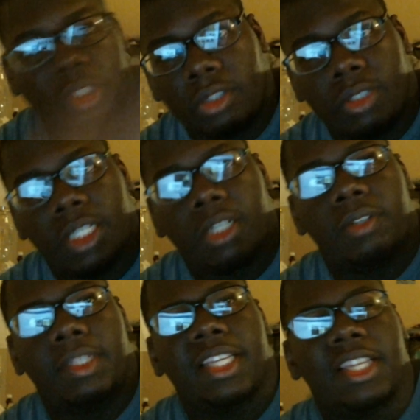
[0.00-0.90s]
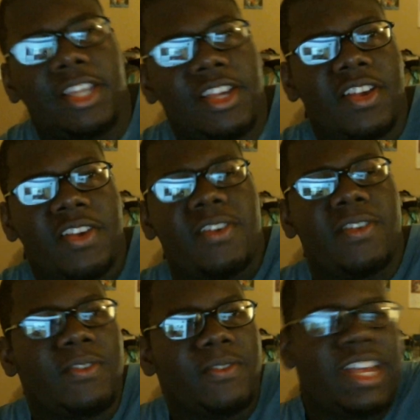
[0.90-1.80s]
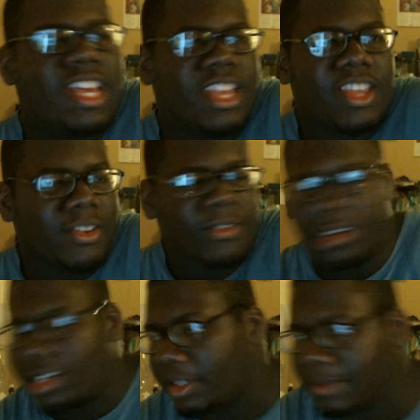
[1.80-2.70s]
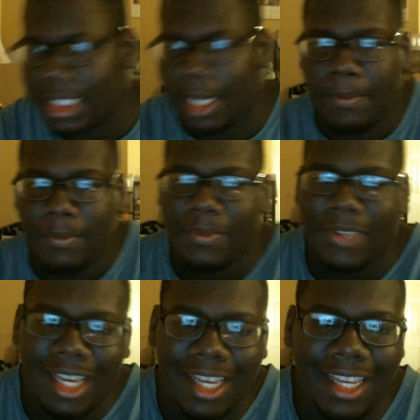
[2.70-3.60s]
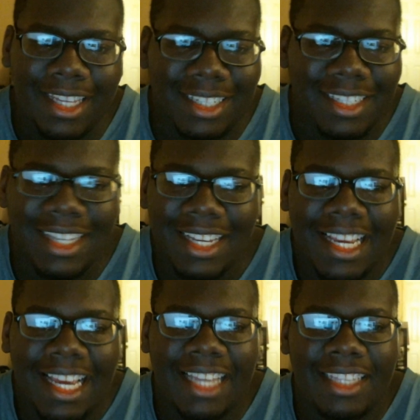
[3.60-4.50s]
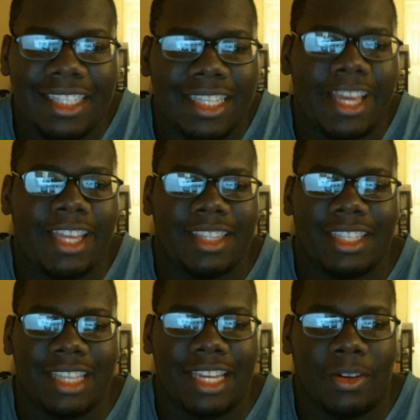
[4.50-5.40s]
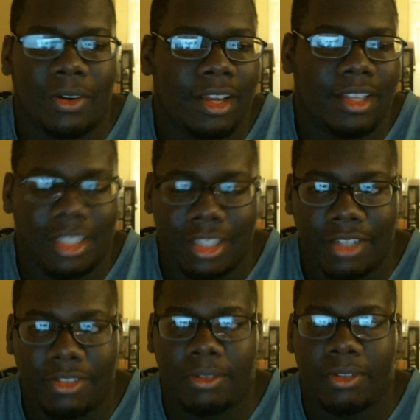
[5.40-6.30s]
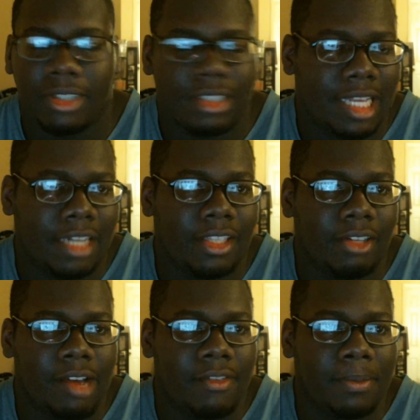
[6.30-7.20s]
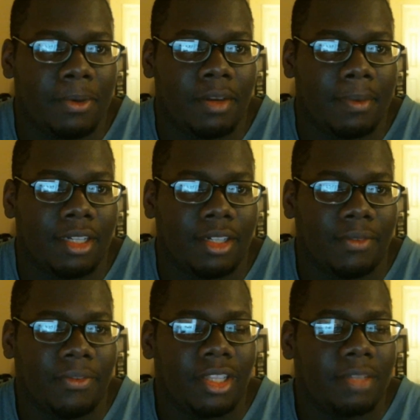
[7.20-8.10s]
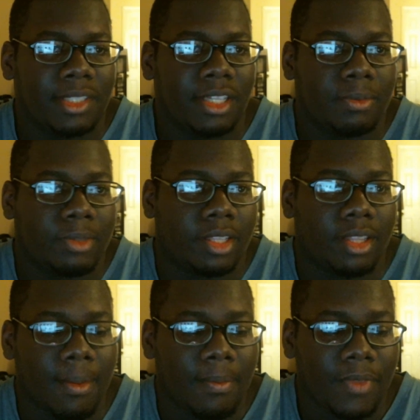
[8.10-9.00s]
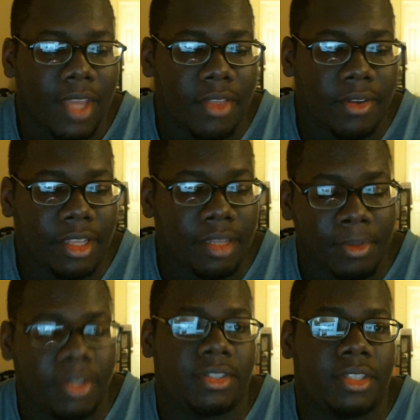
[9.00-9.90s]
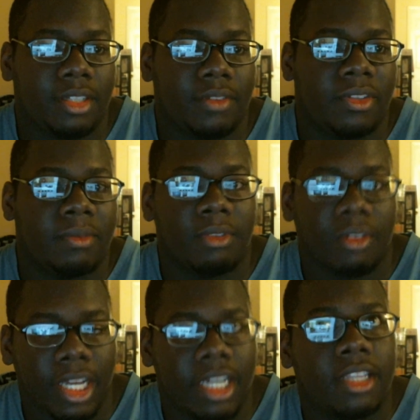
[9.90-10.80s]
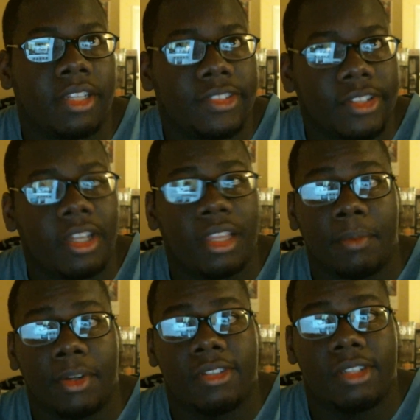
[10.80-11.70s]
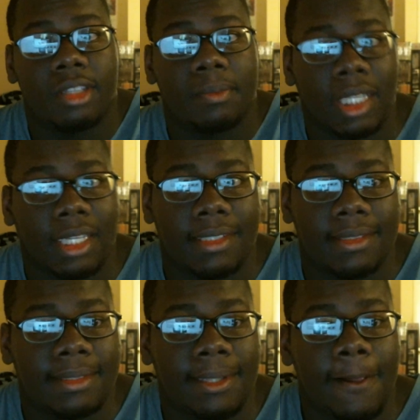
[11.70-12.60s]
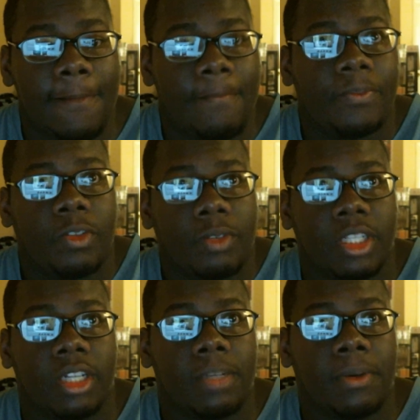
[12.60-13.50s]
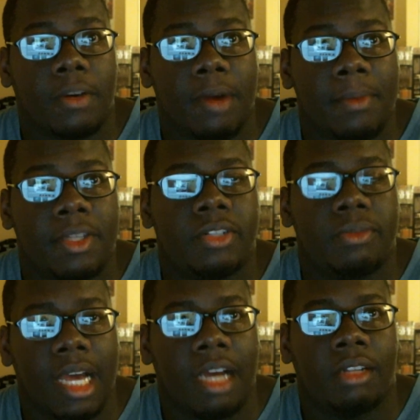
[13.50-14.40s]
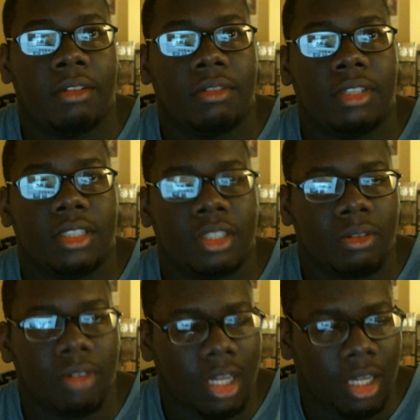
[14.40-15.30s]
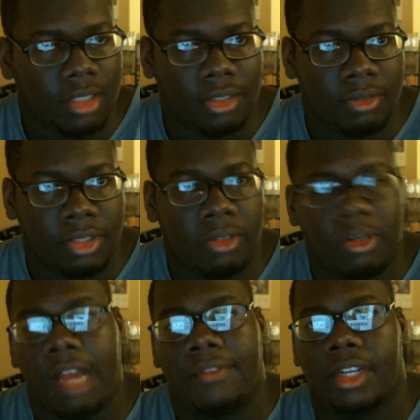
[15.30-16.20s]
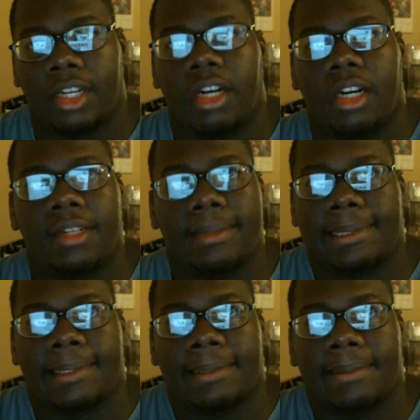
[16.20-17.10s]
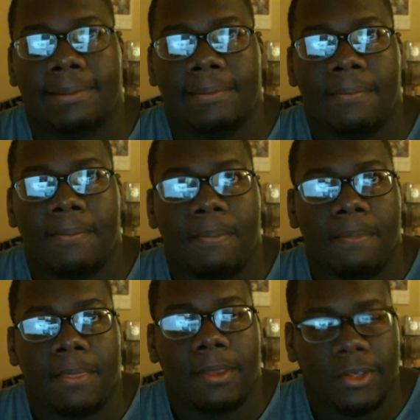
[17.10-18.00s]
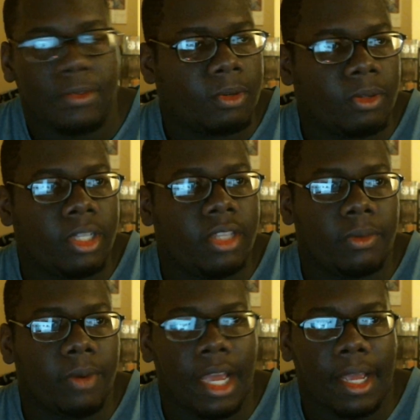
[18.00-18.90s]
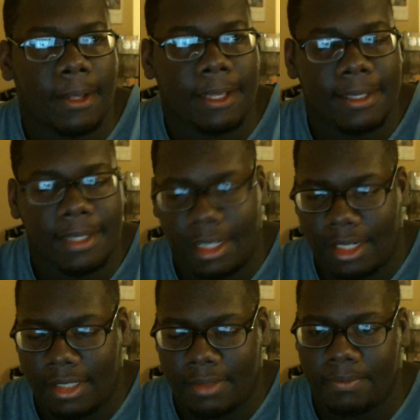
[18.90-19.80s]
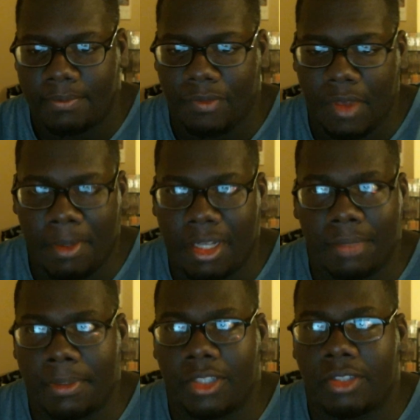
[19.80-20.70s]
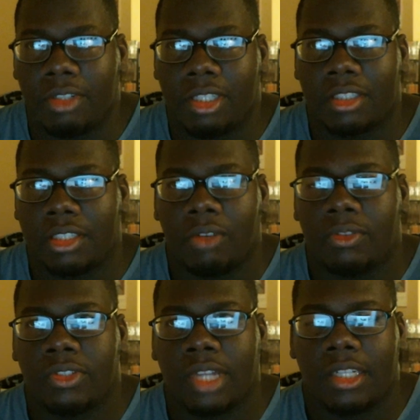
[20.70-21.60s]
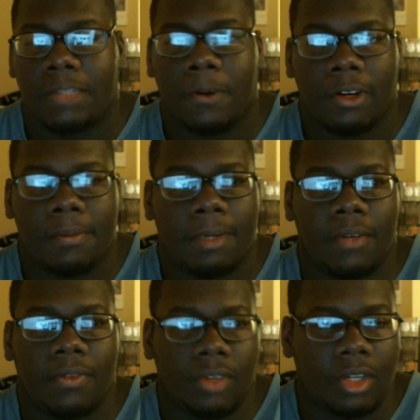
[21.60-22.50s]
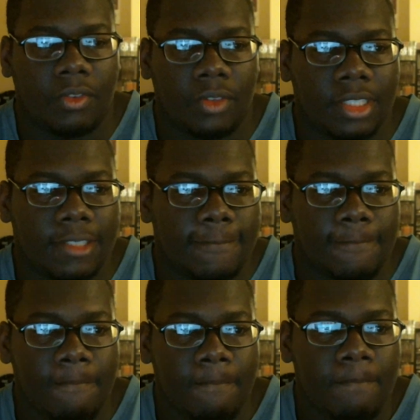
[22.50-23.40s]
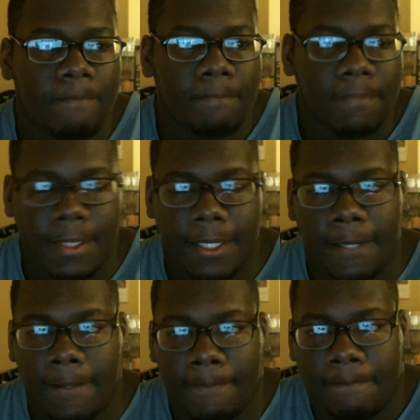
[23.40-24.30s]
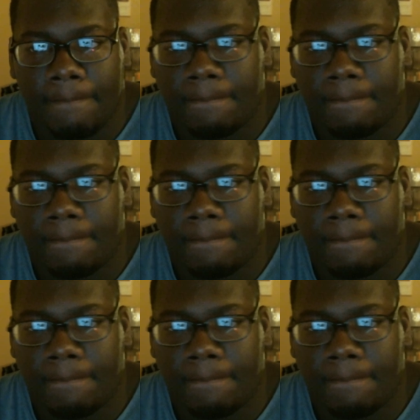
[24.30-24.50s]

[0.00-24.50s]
you, you, you, and you. Okay, I'm gonna stop. and then they're screwed, because now they don't have any Pokemon to defend themselves with, and they're at the mercy of them. Granted, they're still at the mercy of them, because to return your Pokemon means you now don't, also, you don't have your guard, so you're screwed either way. And because Pikachu doesn't go inside his Pokeball for whatever reason, you know,